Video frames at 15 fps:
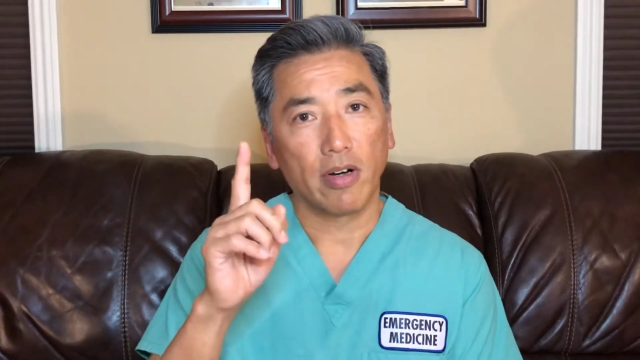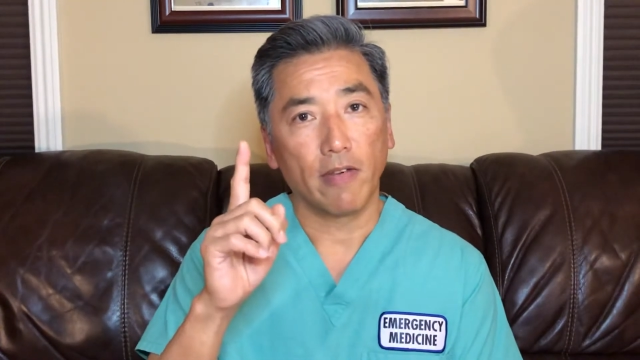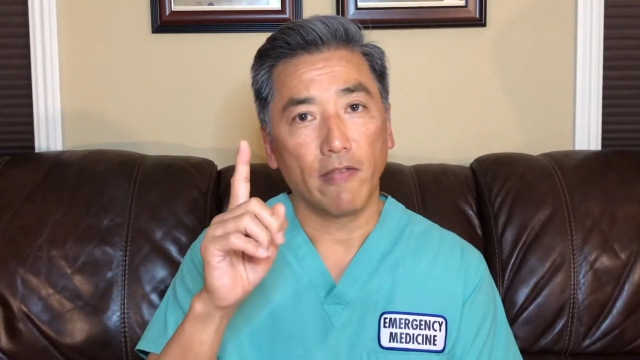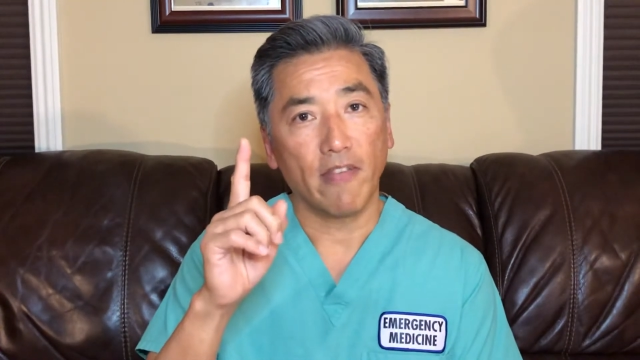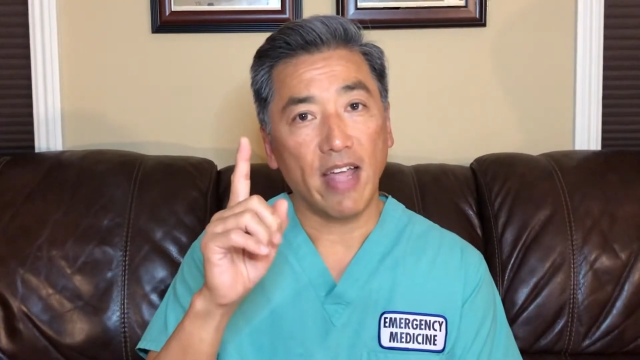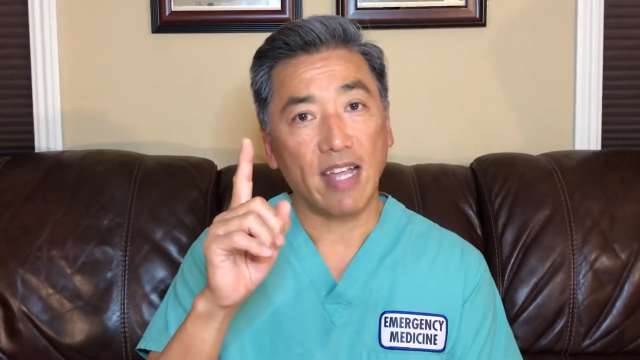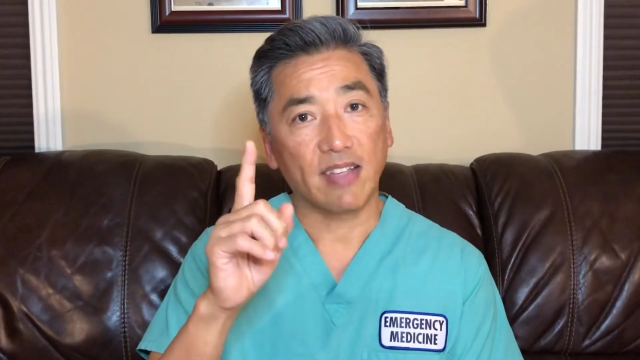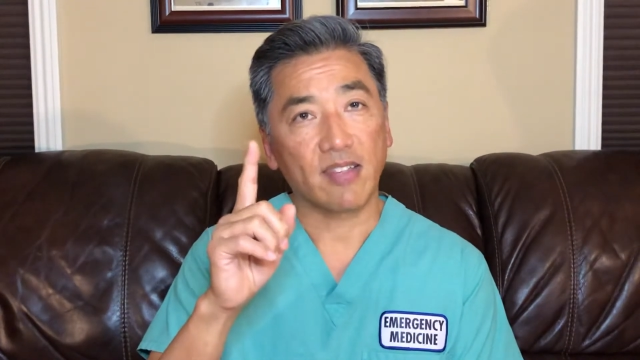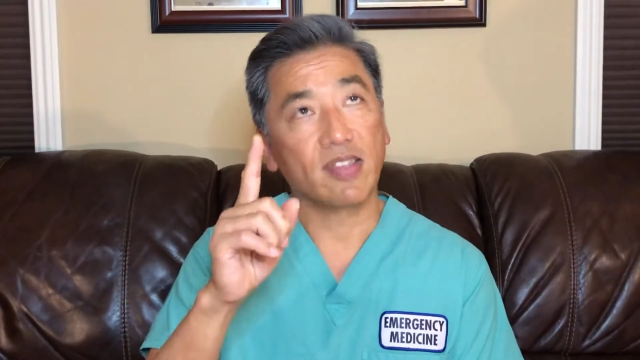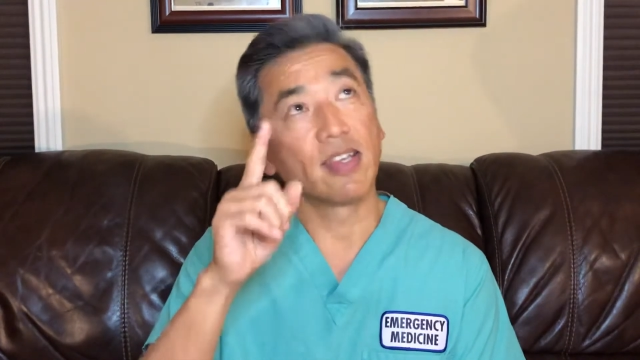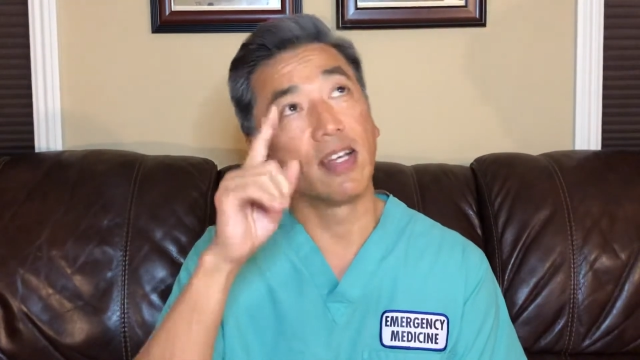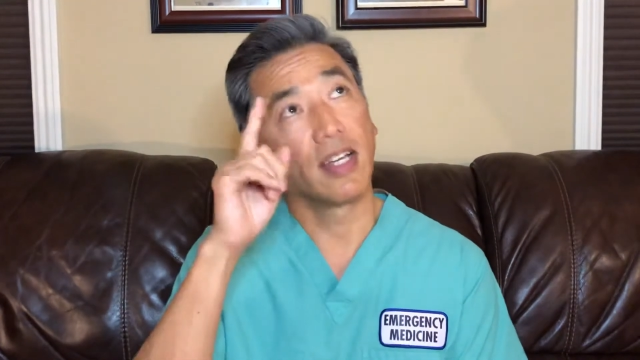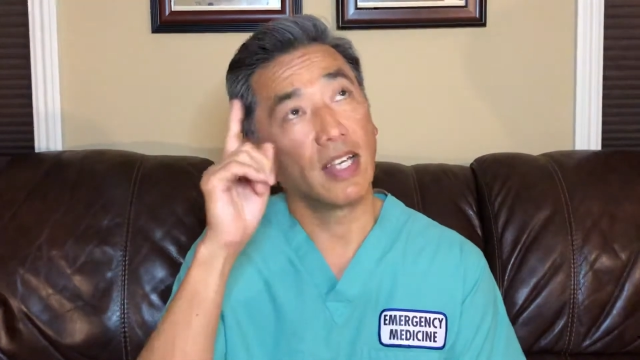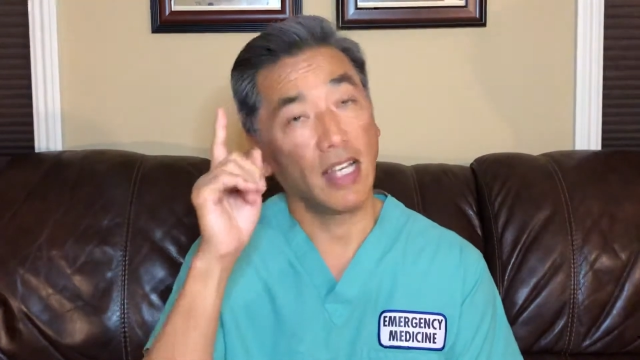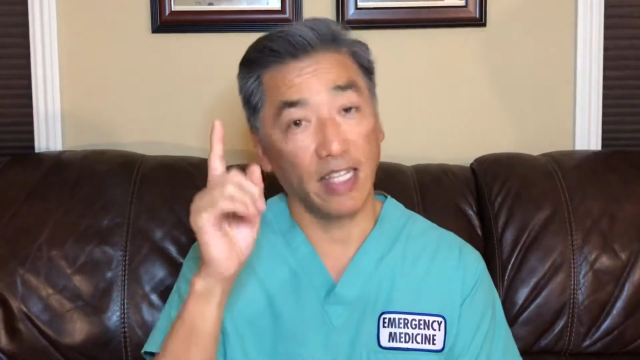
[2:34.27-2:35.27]
vents
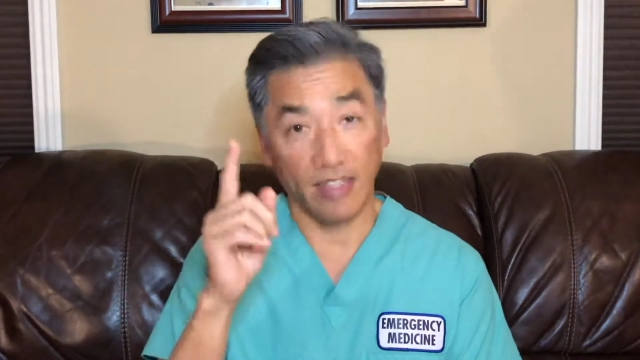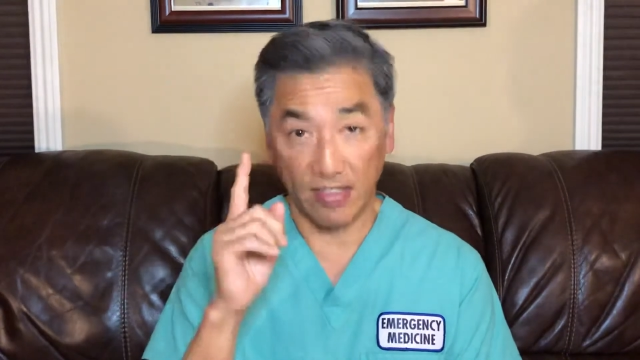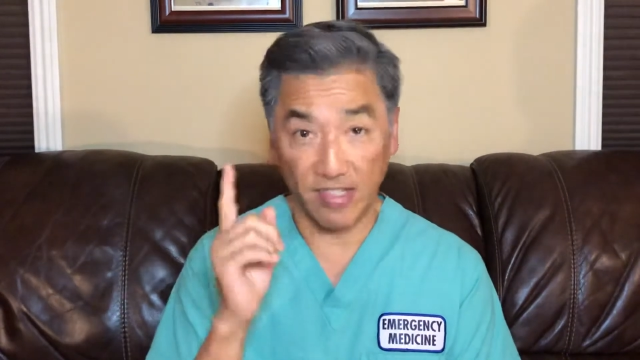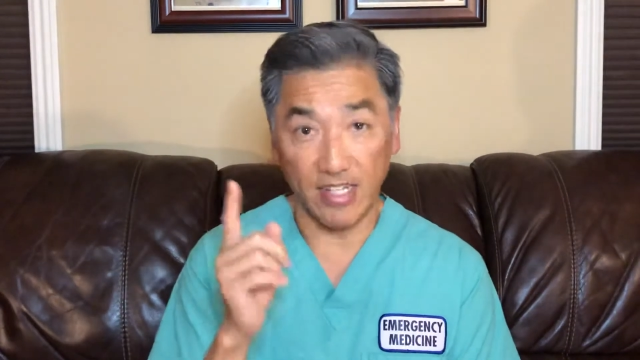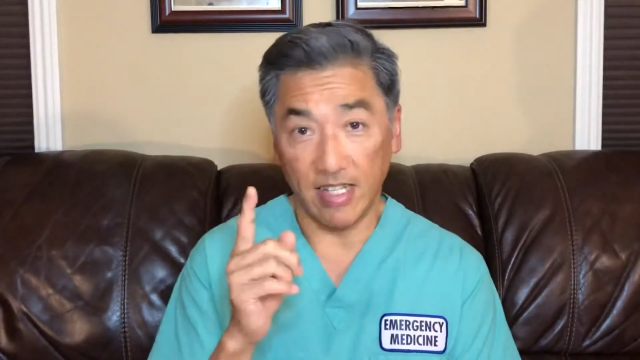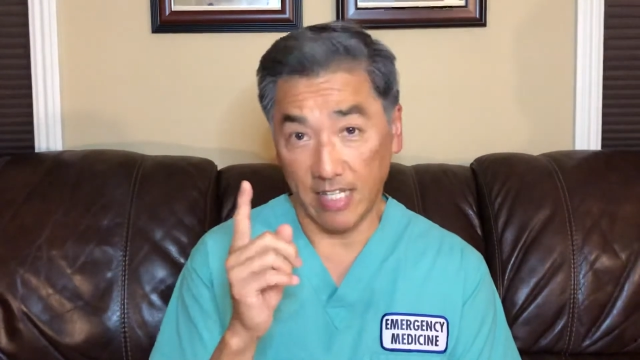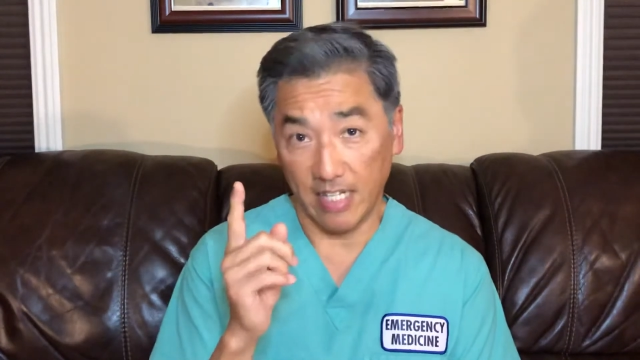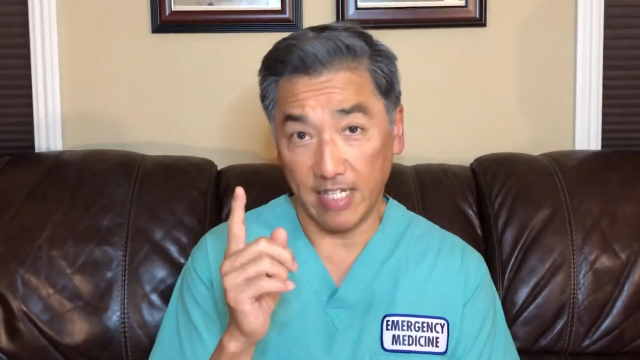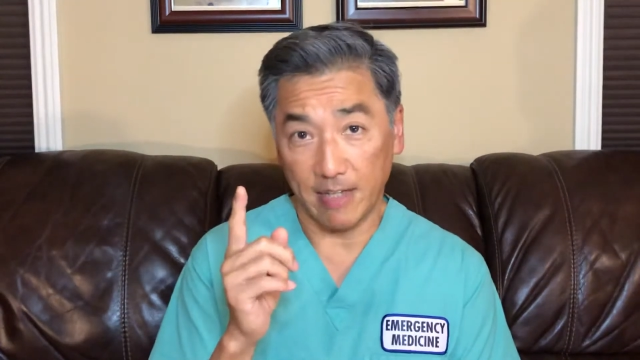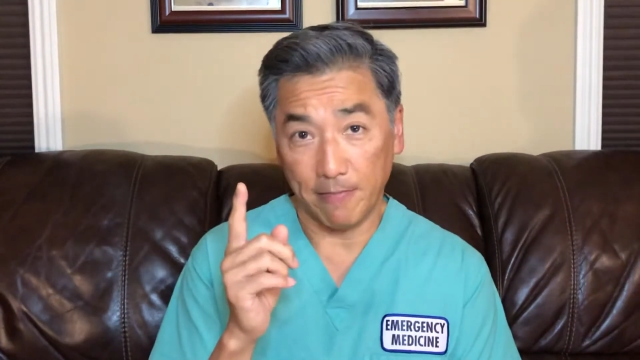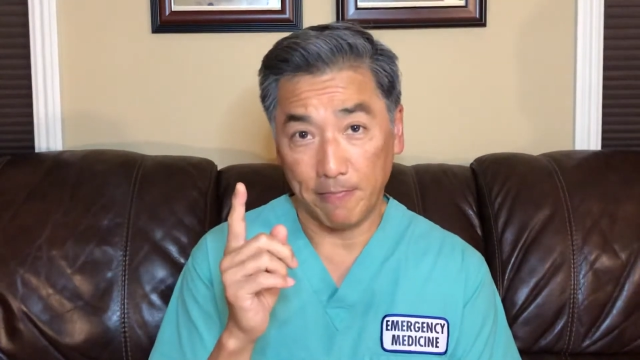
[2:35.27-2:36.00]
in the ceiling,